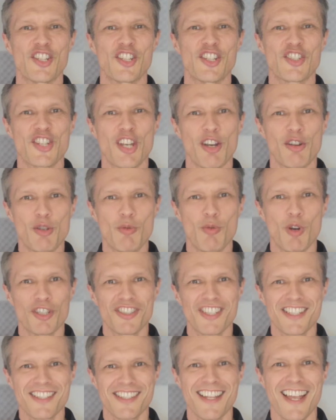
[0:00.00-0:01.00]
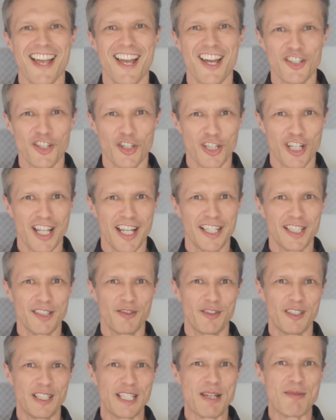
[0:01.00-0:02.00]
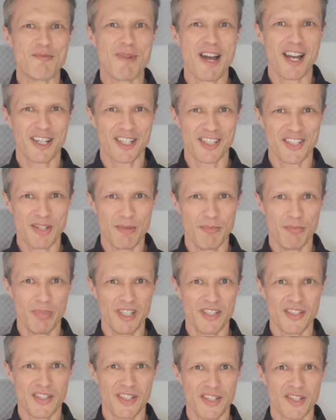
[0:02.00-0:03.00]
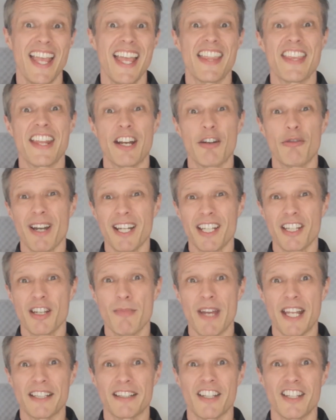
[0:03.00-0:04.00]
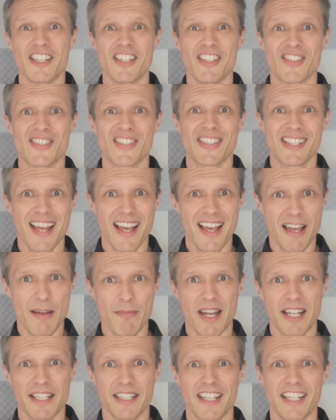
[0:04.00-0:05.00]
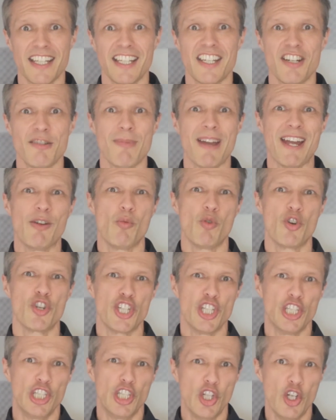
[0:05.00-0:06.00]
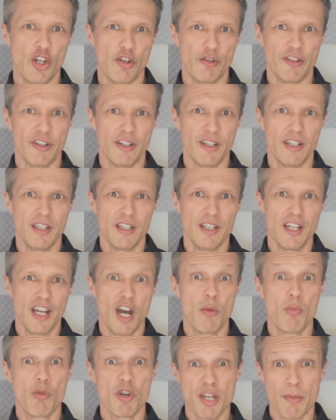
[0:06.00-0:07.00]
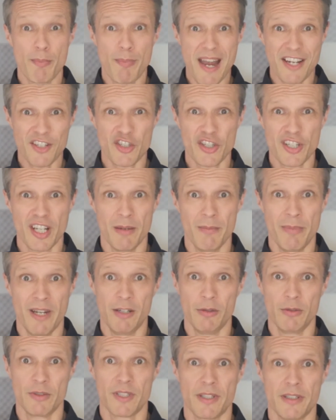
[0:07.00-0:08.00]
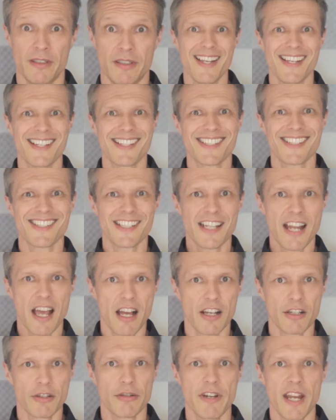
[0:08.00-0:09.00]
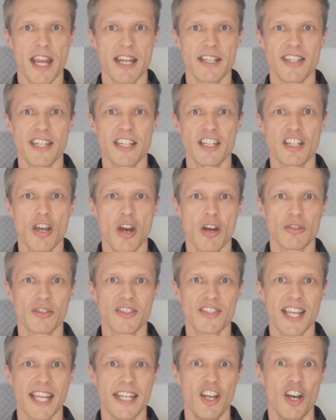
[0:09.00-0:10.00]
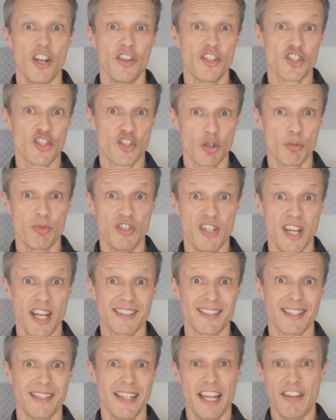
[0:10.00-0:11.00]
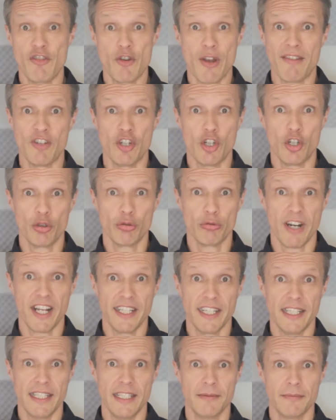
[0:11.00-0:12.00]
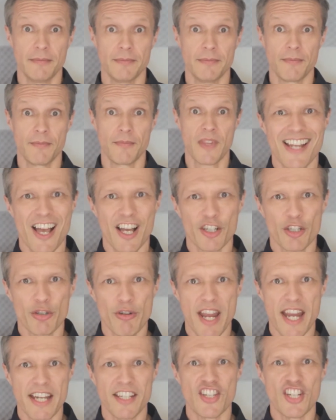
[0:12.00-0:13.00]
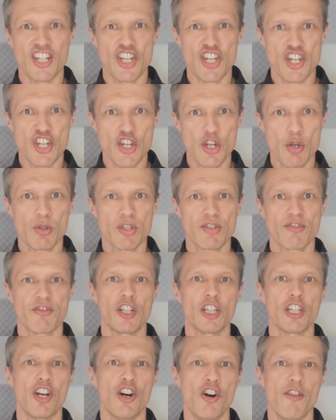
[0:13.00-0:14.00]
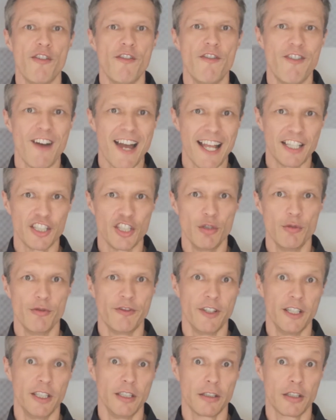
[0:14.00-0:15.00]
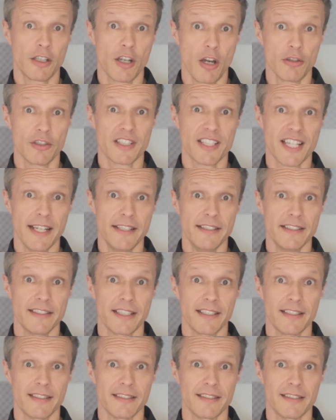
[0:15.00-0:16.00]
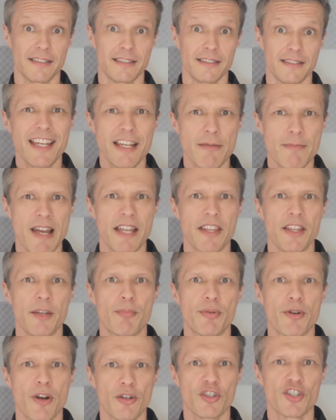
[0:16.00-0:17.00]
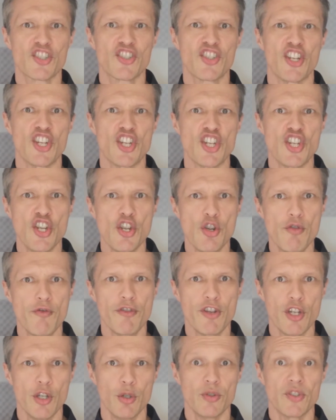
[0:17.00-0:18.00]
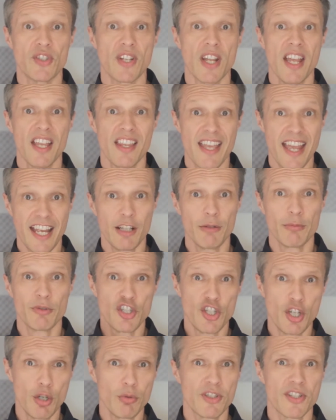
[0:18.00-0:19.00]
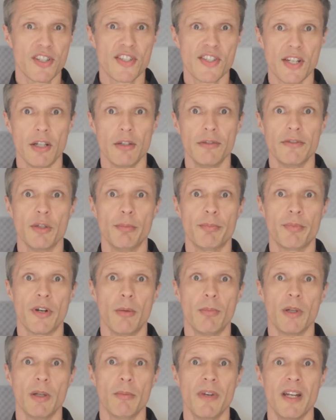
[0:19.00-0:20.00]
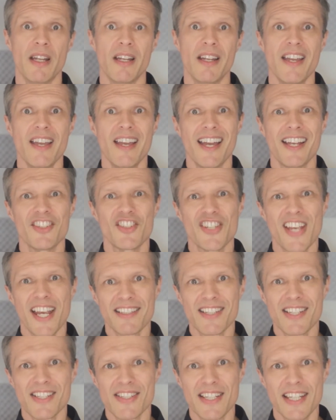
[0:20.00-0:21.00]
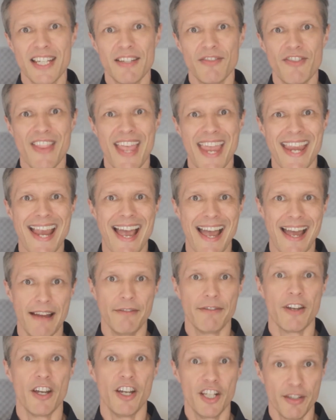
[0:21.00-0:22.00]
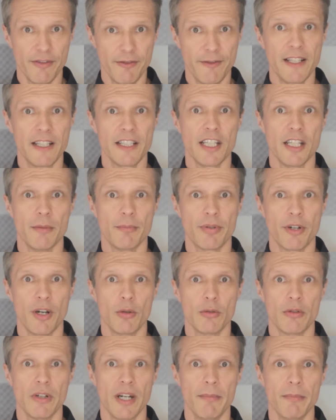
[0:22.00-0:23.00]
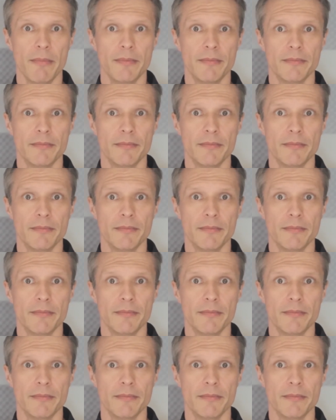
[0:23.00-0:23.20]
So you want to start an online affiliate marketing business? Then I recommend that you start by thinking about what you love and what you're passionate about. Start creating content on the subject if you haven't already. Start creating useful or value-filled content. Think about the products that you've used that helped you to solve the problem and check to see if they have an affiliate program.